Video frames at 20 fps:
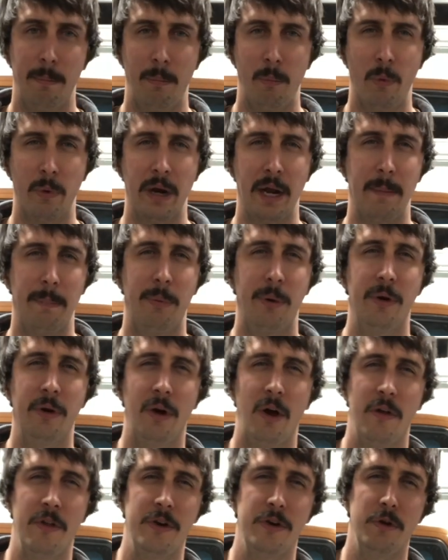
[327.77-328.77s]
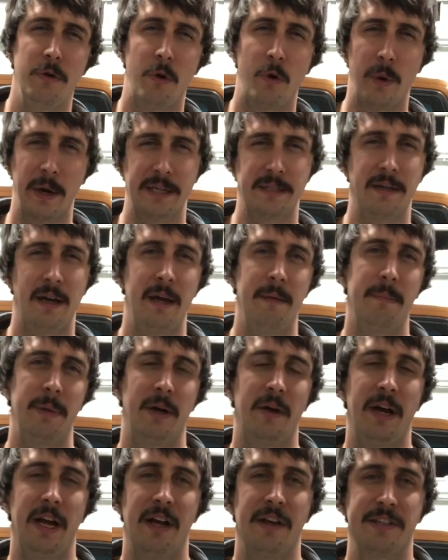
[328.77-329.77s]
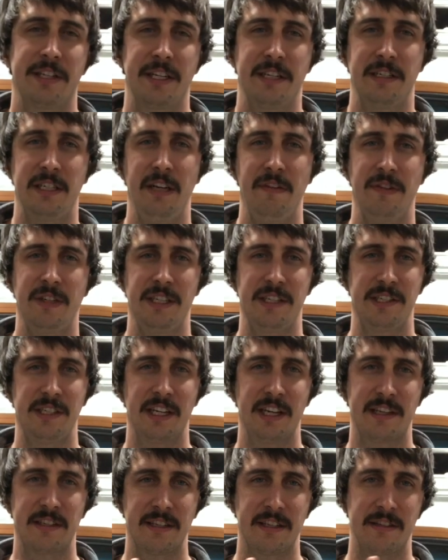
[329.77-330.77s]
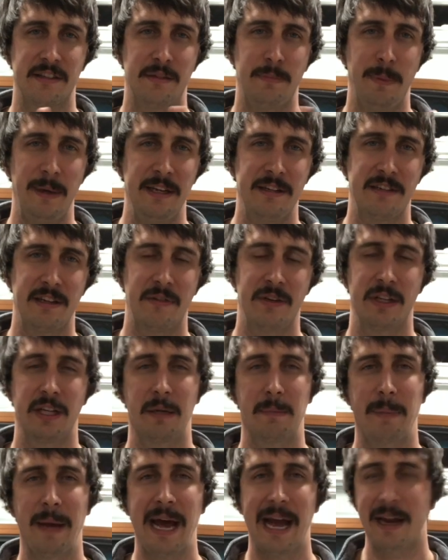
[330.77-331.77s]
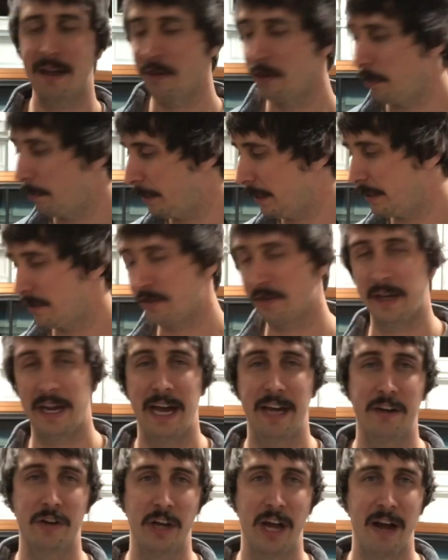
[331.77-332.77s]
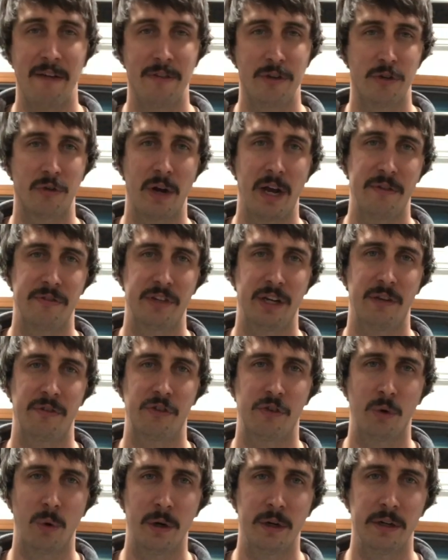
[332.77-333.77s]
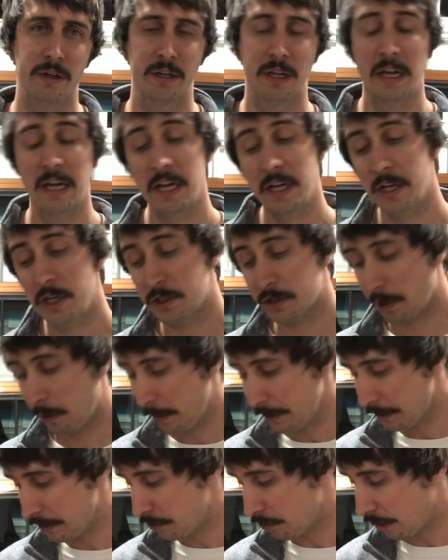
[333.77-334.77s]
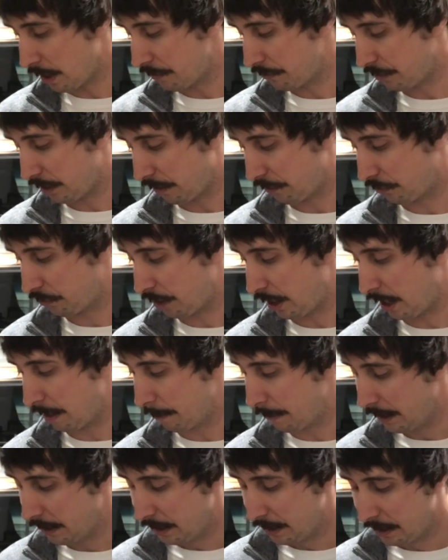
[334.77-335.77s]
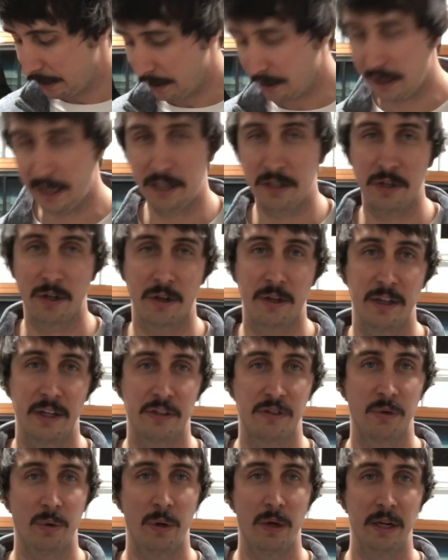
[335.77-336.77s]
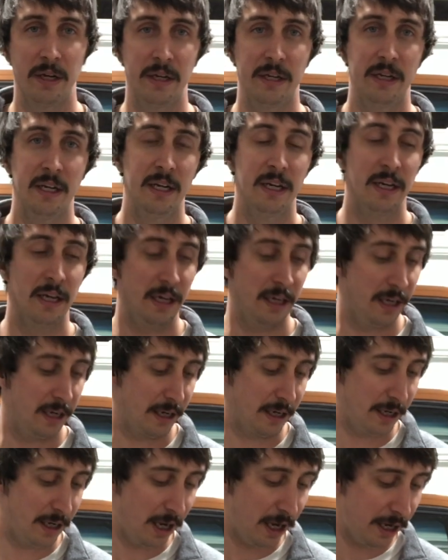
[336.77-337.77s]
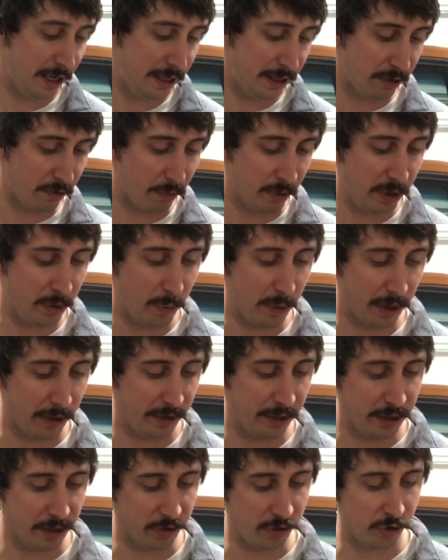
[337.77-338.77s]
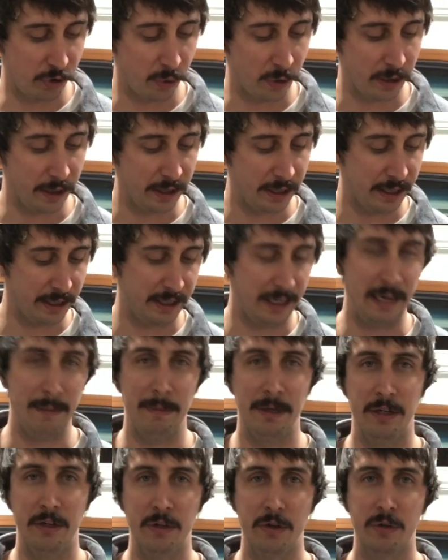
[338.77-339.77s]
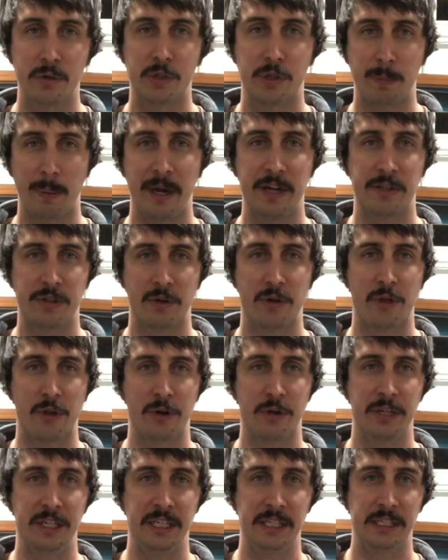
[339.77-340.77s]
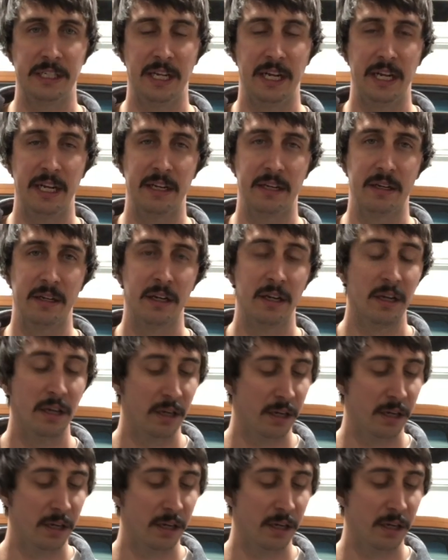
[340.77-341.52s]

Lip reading: when I put on the new QuickTime bell housing in T56, that spaced everything back a little bit, so I had to have the drive shaft shortened. So I went to the drive shaft shop, they took this one, cut it, re-welded it, shortened it, gave me new Spicer 1310